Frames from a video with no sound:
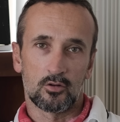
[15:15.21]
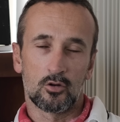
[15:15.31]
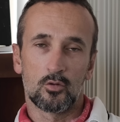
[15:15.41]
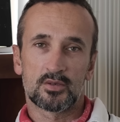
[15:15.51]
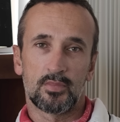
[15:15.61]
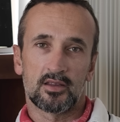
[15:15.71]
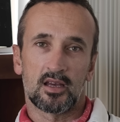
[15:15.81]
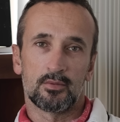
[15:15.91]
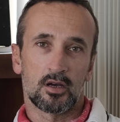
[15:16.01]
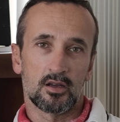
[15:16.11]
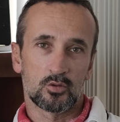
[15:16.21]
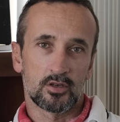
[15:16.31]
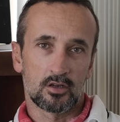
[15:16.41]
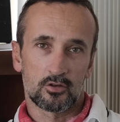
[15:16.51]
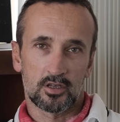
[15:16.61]
always bear that in mind
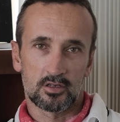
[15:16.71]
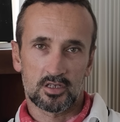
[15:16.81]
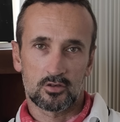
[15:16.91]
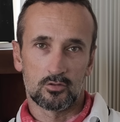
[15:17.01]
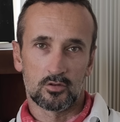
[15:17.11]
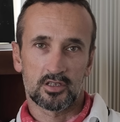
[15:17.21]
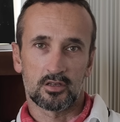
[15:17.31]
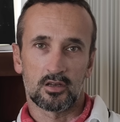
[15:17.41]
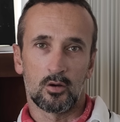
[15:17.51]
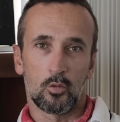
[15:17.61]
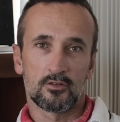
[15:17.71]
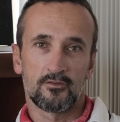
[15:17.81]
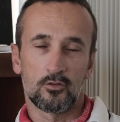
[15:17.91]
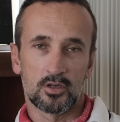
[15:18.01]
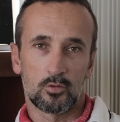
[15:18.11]
when you're looking at schools, that a
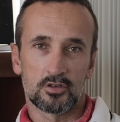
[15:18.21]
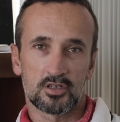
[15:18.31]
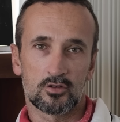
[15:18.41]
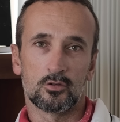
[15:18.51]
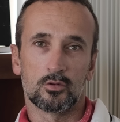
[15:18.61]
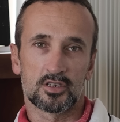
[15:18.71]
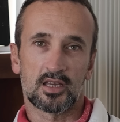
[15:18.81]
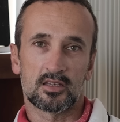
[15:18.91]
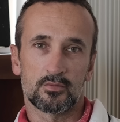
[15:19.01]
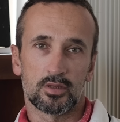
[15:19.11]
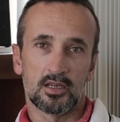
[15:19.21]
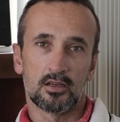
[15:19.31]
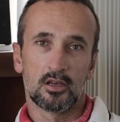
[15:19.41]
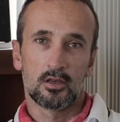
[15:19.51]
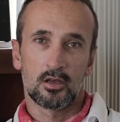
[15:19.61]
141 school will tend to
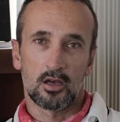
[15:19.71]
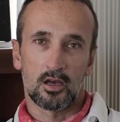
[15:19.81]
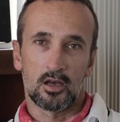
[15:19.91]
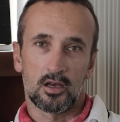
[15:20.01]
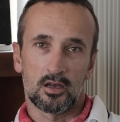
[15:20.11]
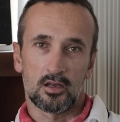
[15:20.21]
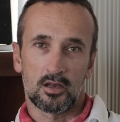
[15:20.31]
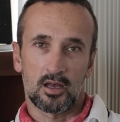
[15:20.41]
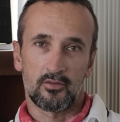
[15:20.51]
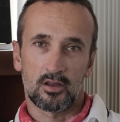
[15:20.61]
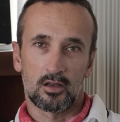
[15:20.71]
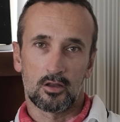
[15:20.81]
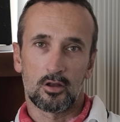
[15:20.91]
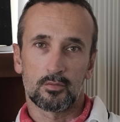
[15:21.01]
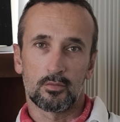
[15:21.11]
be have a
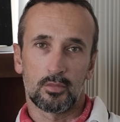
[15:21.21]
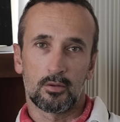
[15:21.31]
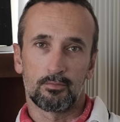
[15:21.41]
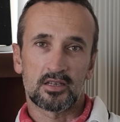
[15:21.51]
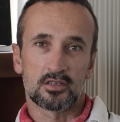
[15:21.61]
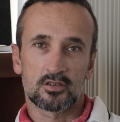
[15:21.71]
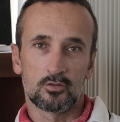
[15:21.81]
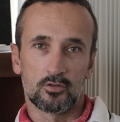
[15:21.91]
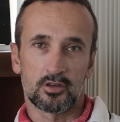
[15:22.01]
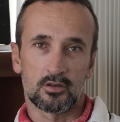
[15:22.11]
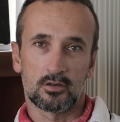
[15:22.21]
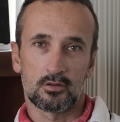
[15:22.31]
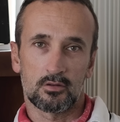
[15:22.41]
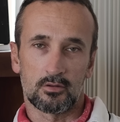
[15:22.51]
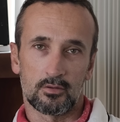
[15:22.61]
lot better school than,
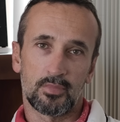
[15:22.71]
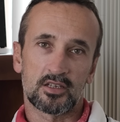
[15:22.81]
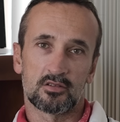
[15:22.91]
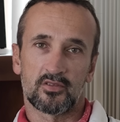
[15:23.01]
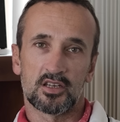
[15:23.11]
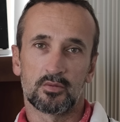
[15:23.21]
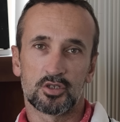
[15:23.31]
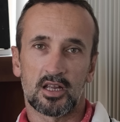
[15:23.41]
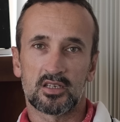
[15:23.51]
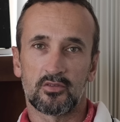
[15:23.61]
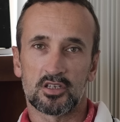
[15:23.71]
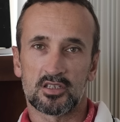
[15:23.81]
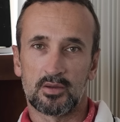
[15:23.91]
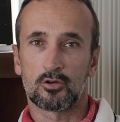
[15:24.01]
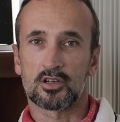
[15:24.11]
better is very subjective, I should
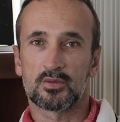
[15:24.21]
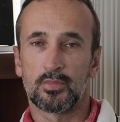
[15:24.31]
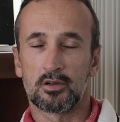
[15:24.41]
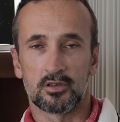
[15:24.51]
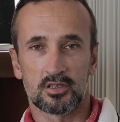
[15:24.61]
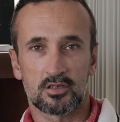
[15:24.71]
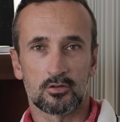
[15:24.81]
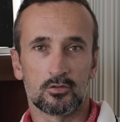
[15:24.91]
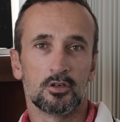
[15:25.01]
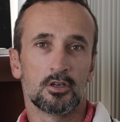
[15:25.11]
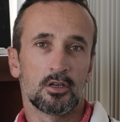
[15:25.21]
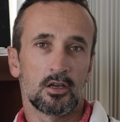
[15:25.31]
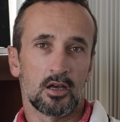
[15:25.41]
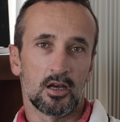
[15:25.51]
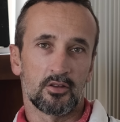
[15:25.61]
say, more experienced school
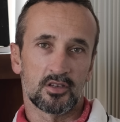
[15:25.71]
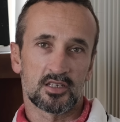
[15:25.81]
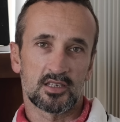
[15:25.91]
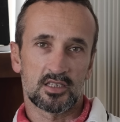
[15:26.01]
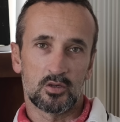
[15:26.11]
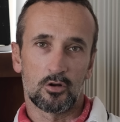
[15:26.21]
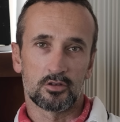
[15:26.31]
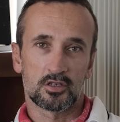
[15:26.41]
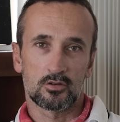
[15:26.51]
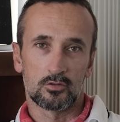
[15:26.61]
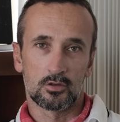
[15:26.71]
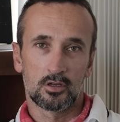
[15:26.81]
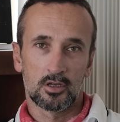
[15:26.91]
than a 61 school.